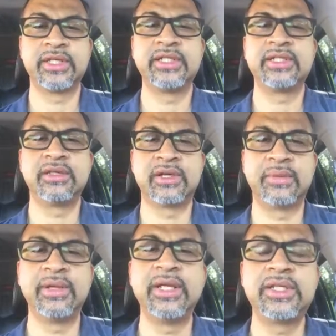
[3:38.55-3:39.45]
is your
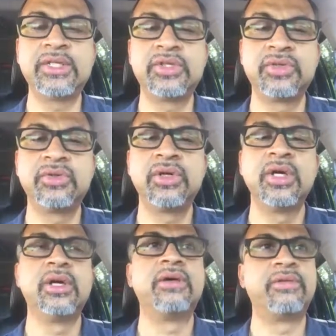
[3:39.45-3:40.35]
ability to
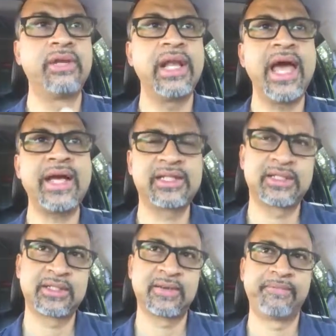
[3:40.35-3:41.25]

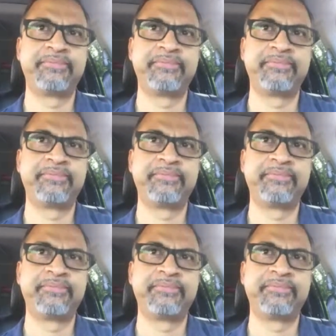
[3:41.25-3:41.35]
relax